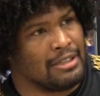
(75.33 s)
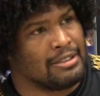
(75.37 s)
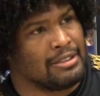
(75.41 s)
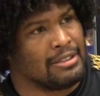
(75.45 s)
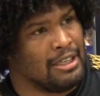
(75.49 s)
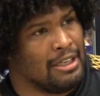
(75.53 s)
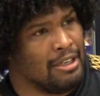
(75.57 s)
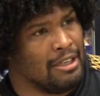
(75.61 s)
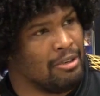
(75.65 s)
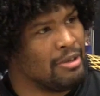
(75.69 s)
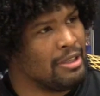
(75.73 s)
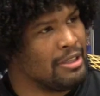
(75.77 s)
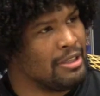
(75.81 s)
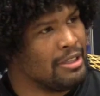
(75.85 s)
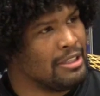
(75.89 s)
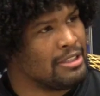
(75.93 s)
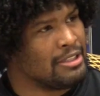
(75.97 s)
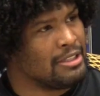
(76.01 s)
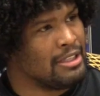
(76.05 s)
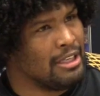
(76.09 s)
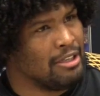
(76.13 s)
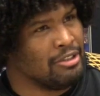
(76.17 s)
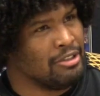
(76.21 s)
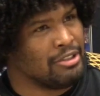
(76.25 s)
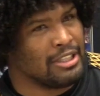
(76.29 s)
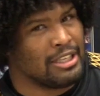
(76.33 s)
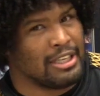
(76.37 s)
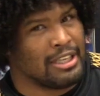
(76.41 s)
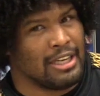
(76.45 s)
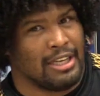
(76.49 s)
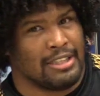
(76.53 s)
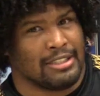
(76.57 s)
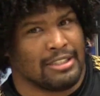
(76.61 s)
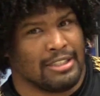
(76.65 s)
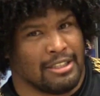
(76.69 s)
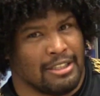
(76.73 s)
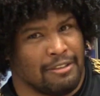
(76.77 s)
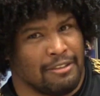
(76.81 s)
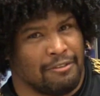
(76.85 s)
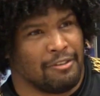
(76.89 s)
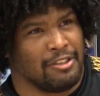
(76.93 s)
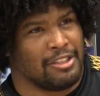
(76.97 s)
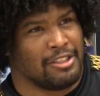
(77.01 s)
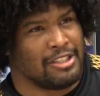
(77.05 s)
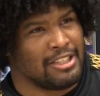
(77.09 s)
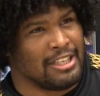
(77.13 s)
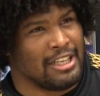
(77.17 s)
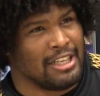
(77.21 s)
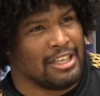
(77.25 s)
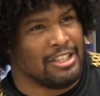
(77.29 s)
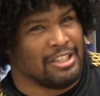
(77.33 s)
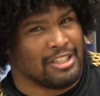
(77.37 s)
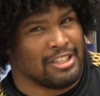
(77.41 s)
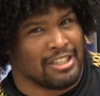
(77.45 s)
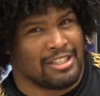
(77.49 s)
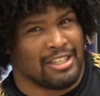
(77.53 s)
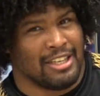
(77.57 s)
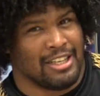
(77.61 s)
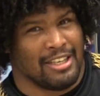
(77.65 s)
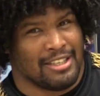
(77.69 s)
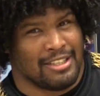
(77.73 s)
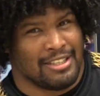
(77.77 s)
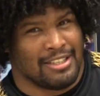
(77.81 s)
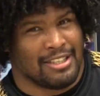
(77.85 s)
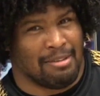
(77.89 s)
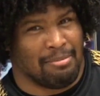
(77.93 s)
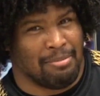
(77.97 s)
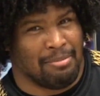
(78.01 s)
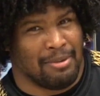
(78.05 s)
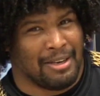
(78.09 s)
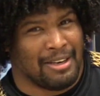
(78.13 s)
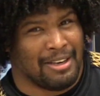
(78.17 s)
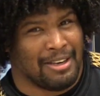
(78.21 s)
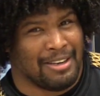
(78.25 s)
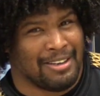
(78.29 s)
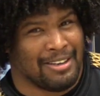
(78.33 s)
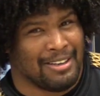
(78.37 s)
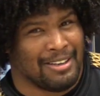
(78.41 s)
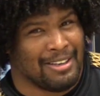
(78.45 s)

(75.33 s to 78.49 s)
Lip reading: I'll tell you what, there's loads of guys at different stages that is sapping.